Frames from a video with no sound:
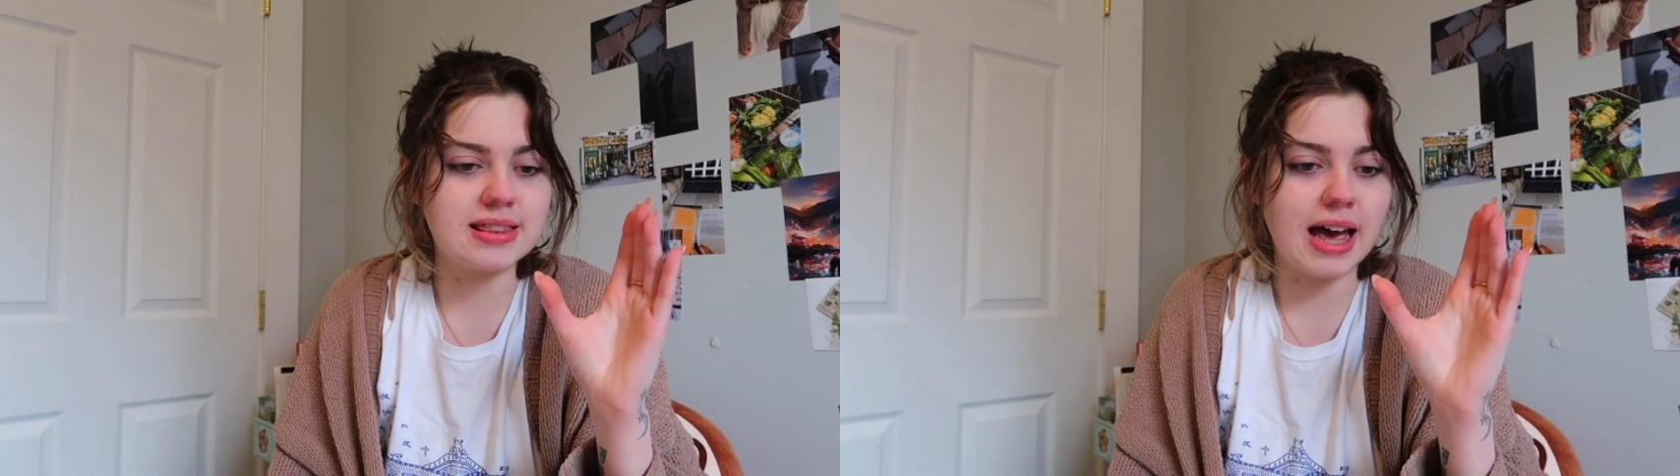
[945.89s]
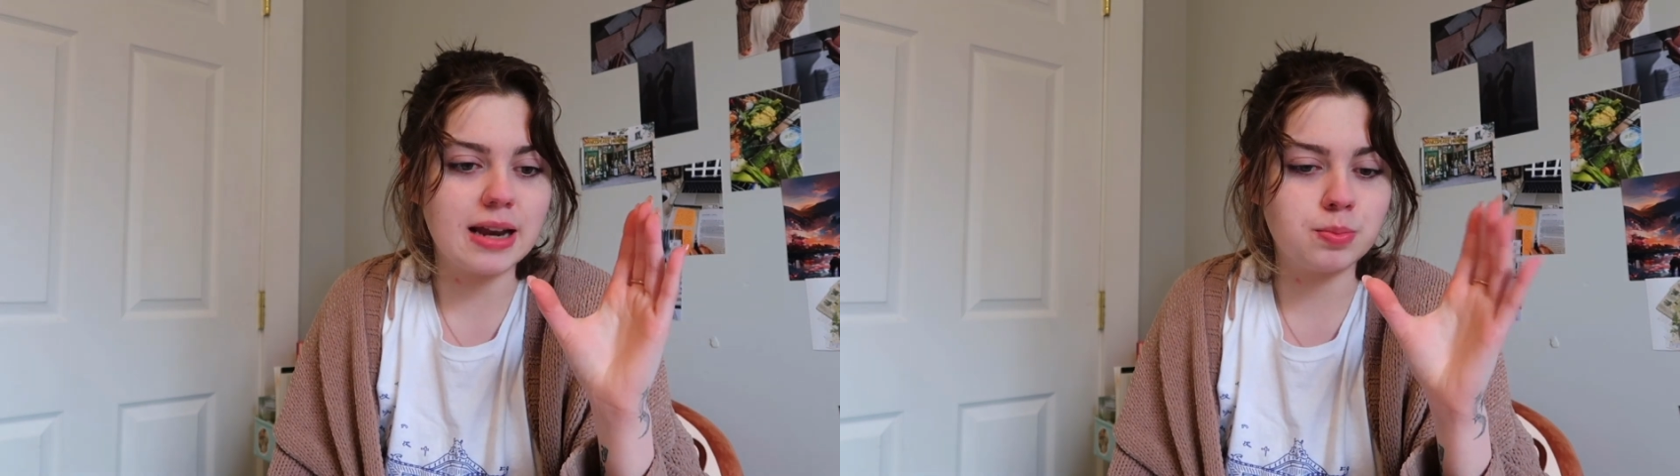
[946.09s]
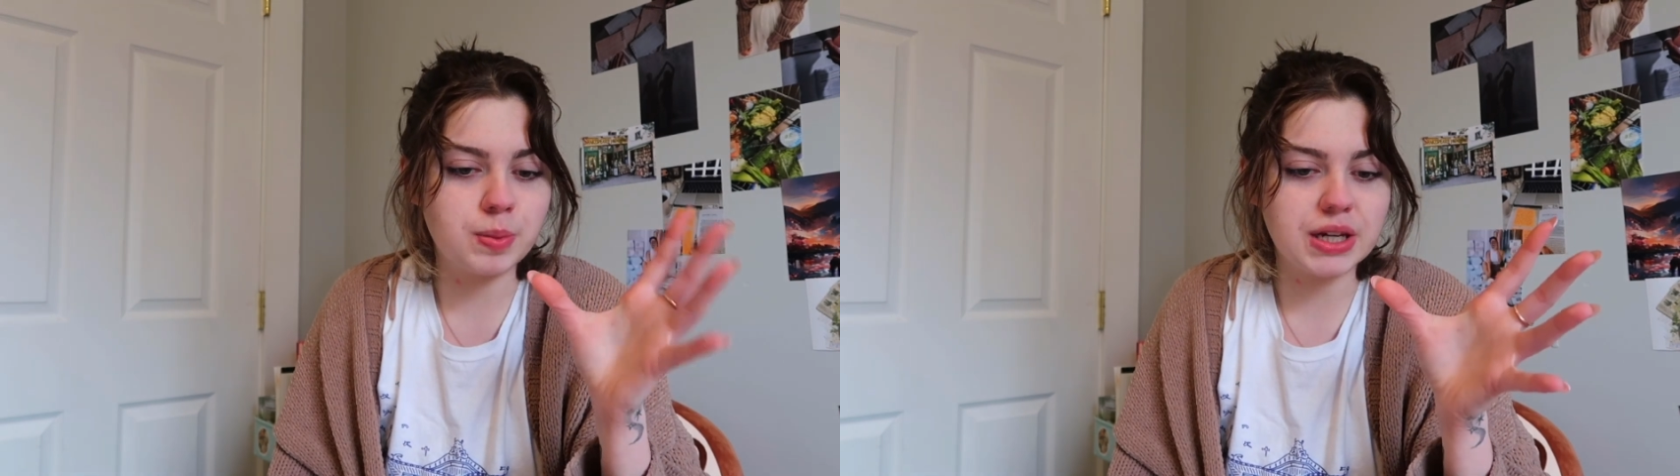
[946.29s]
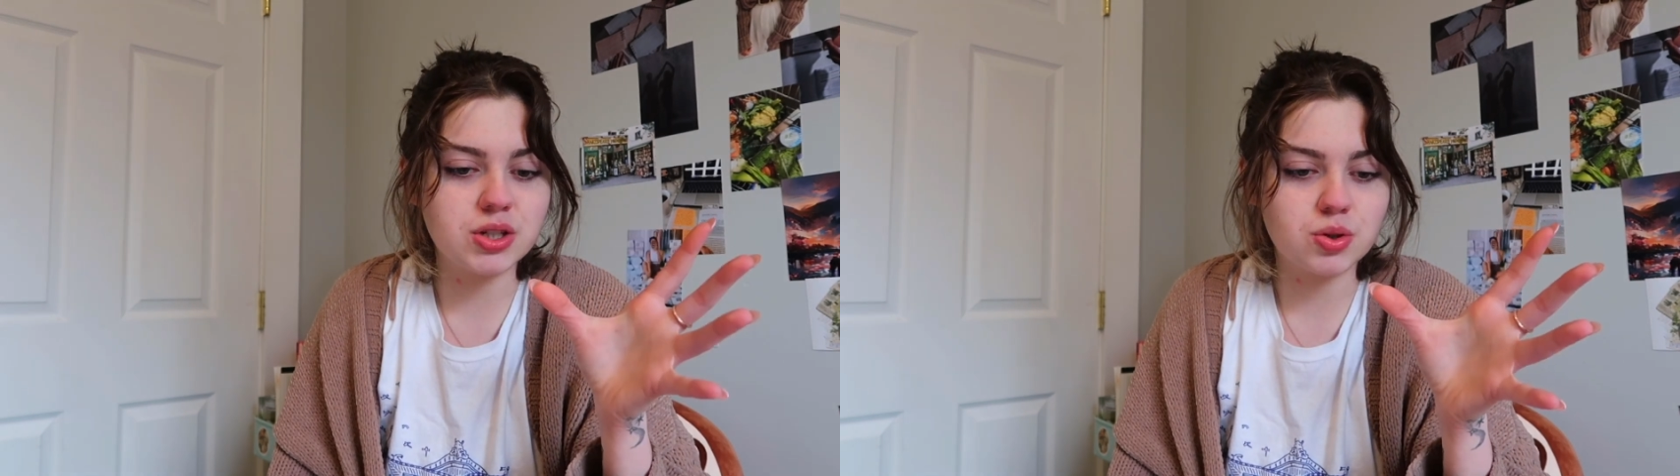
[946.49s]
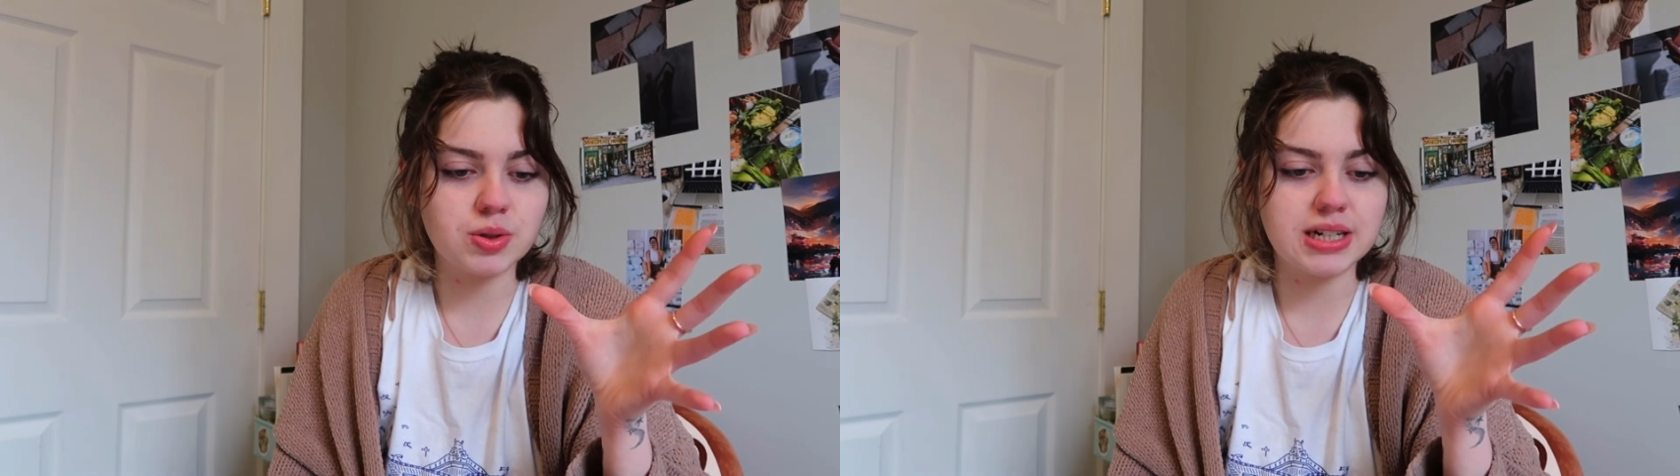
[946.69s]
that big
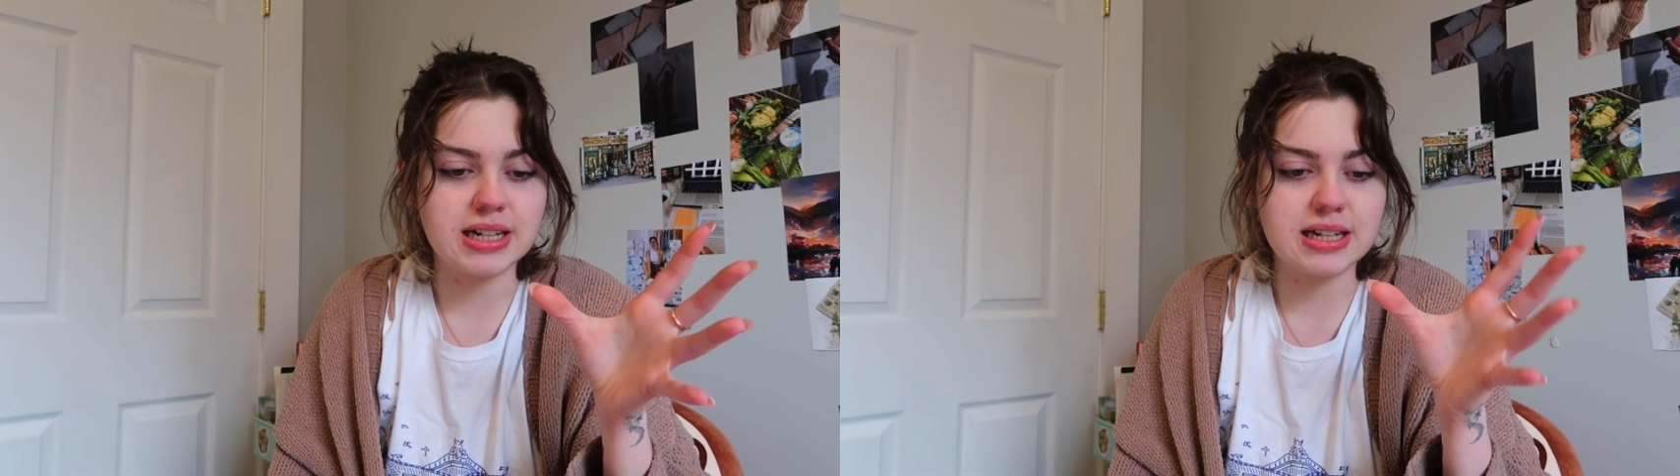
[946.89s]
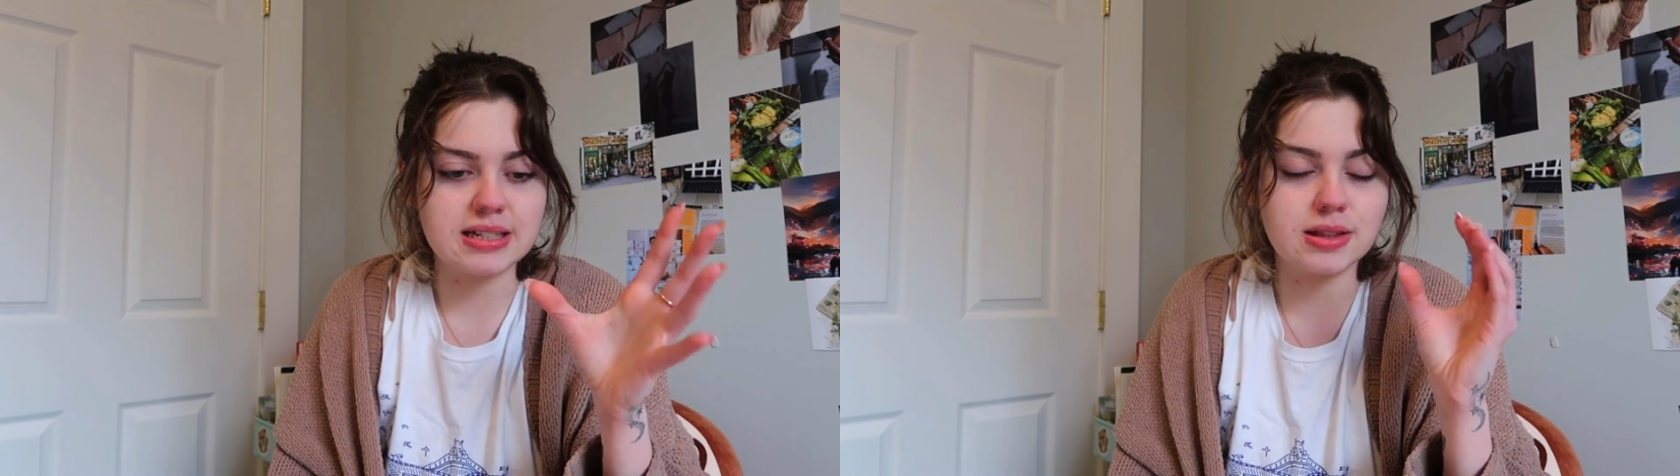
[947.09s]
tree is